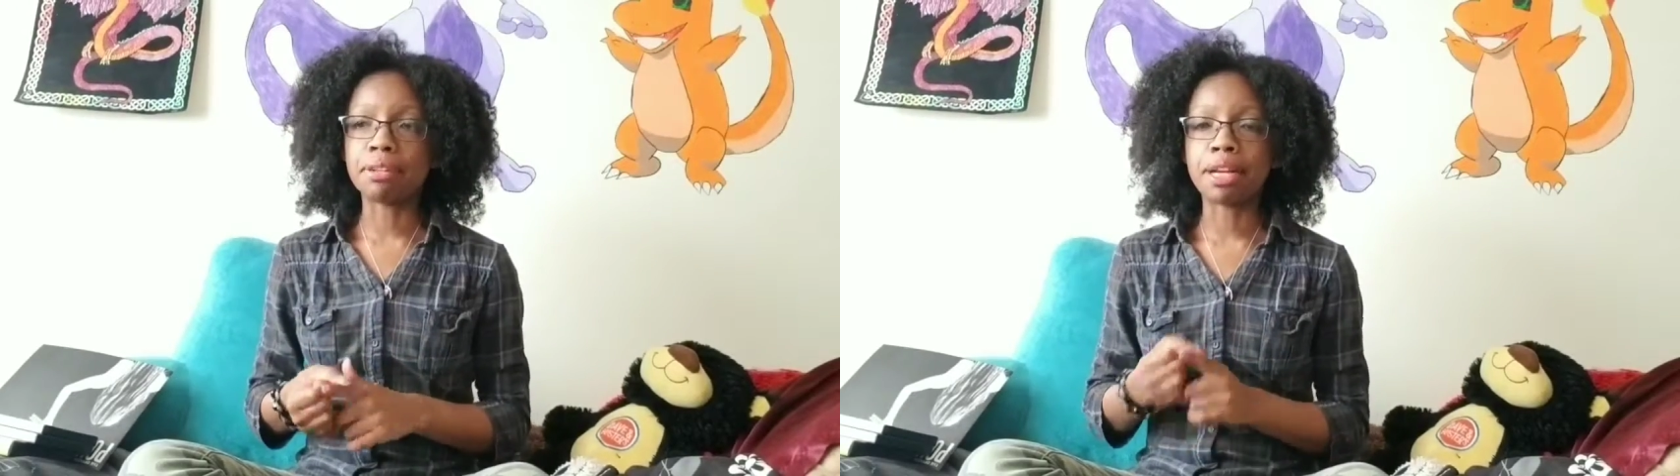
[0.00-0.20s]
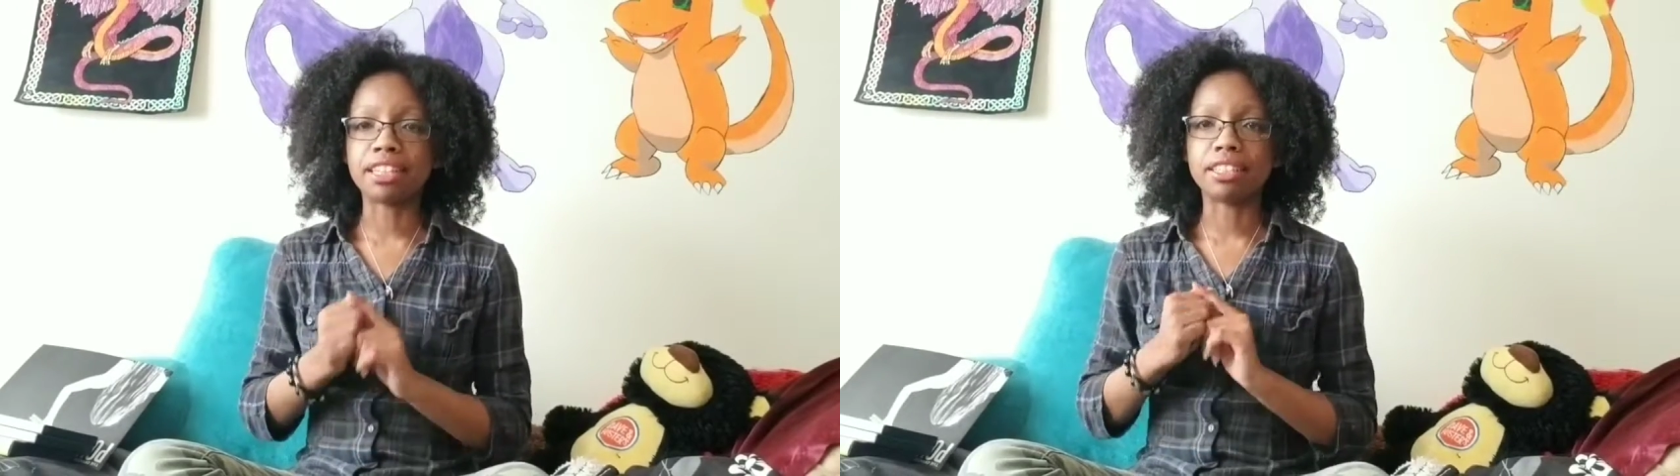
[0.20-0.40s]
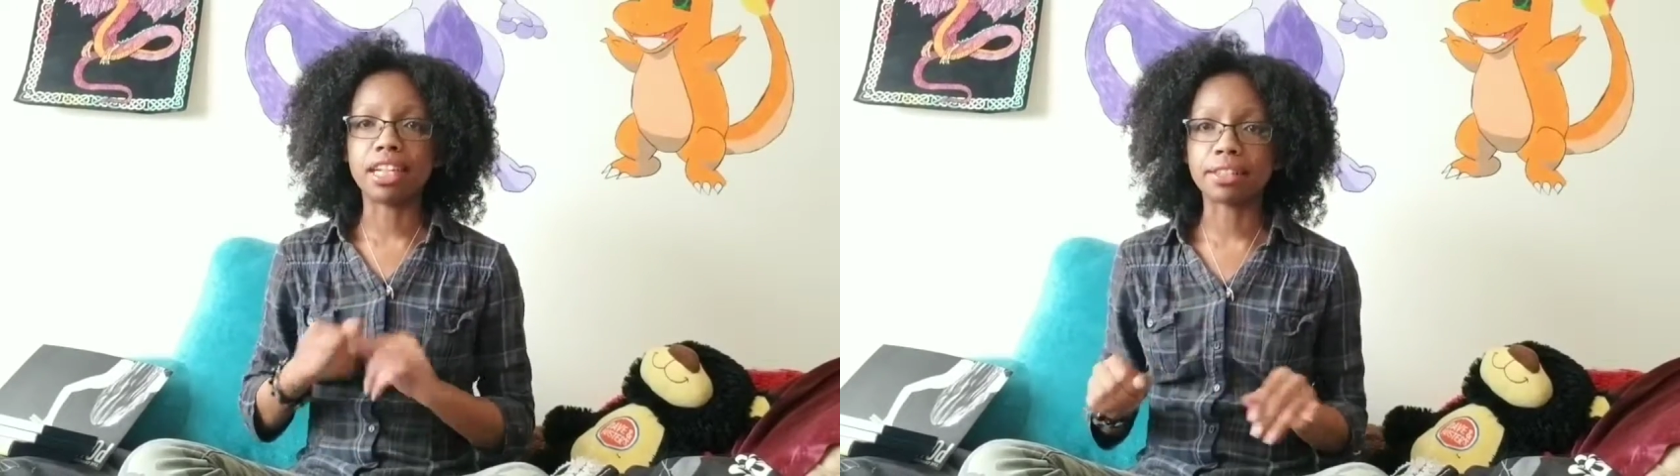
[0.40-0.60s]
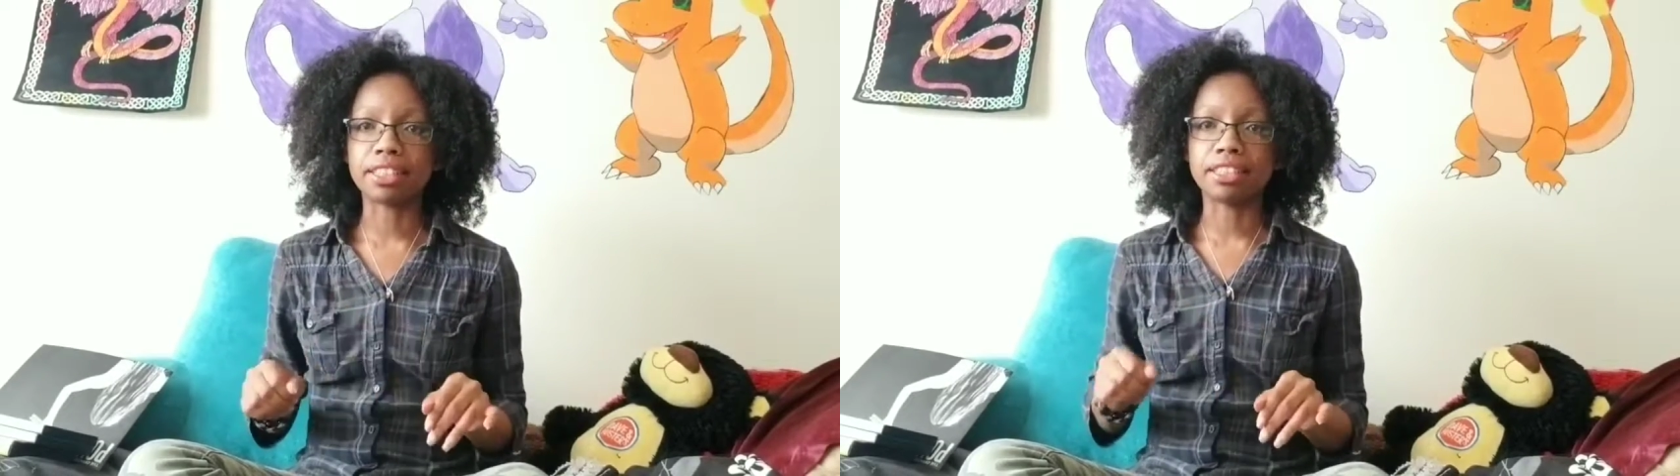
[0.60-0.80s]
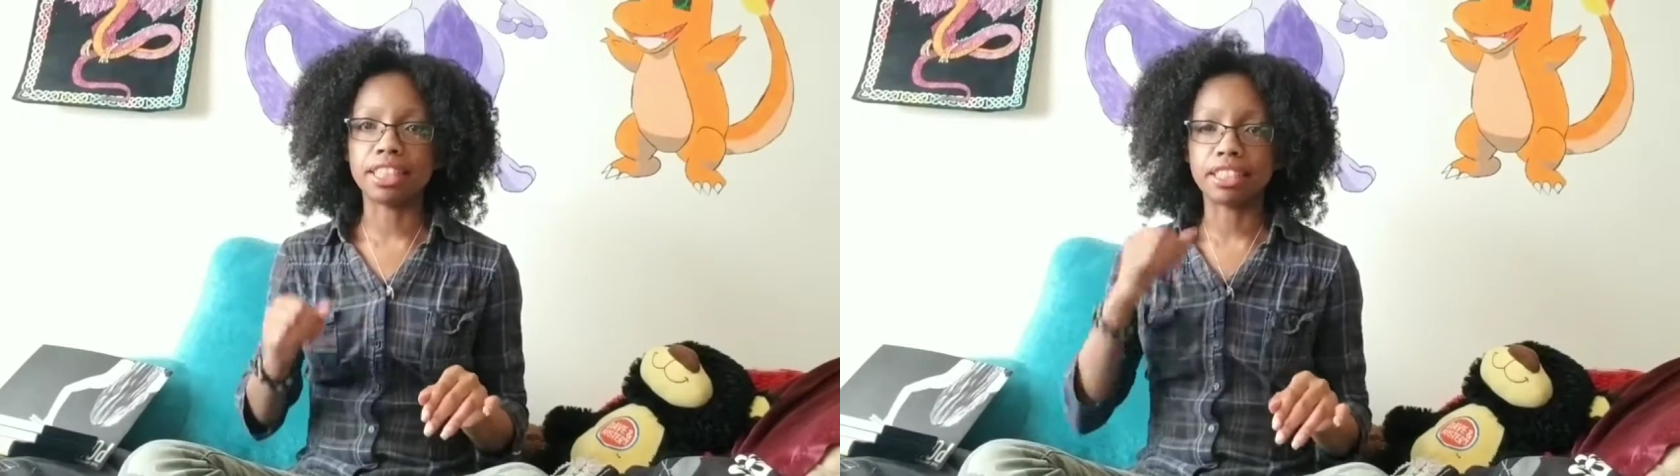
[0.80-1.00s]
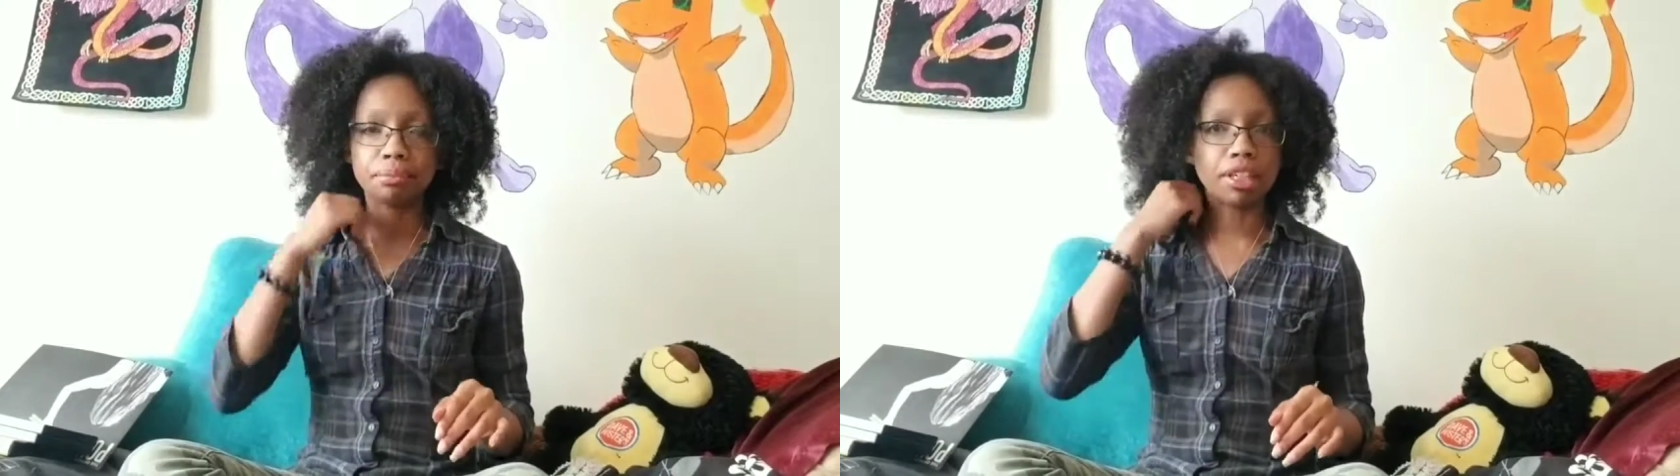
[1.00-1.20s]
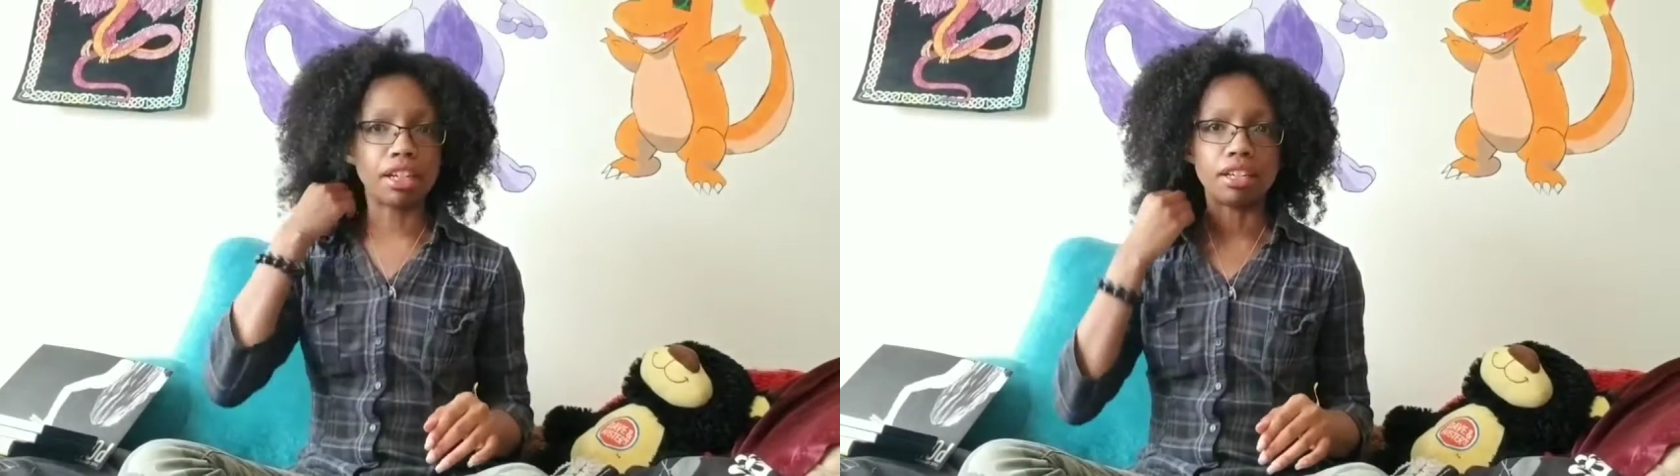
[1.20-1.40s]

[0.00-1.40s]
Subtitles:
I paid nothing to get